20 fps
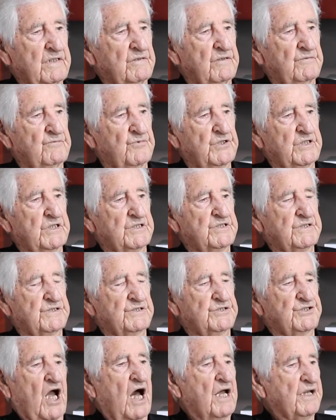was
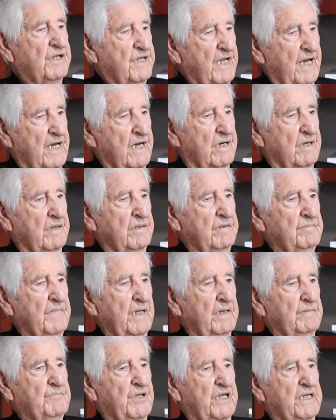shot down,
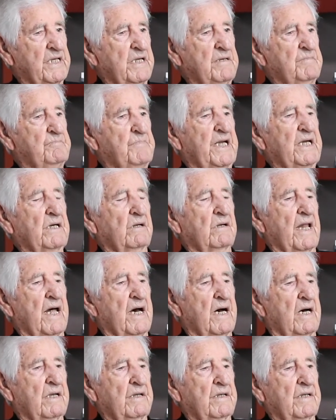but he bailed
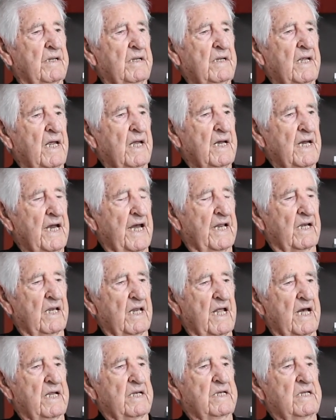out and
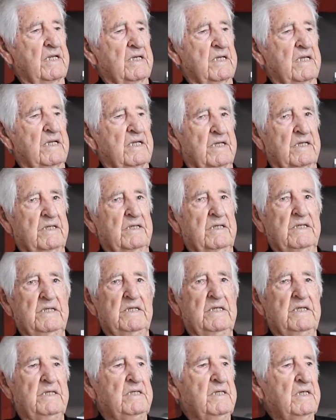landed in
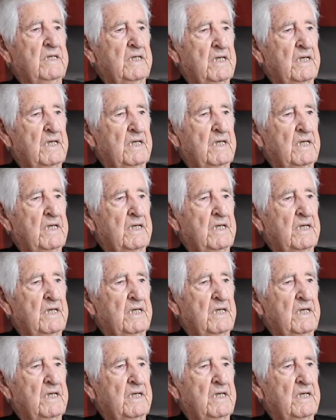the